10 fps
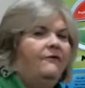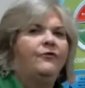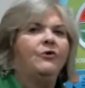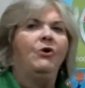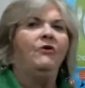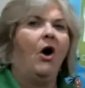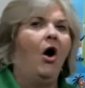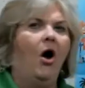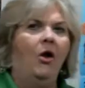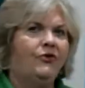
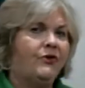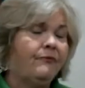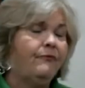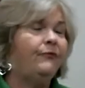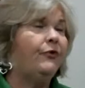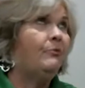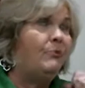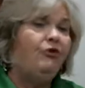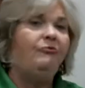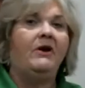for the
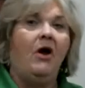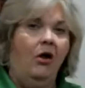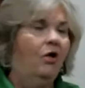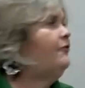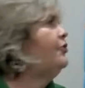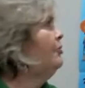movement all over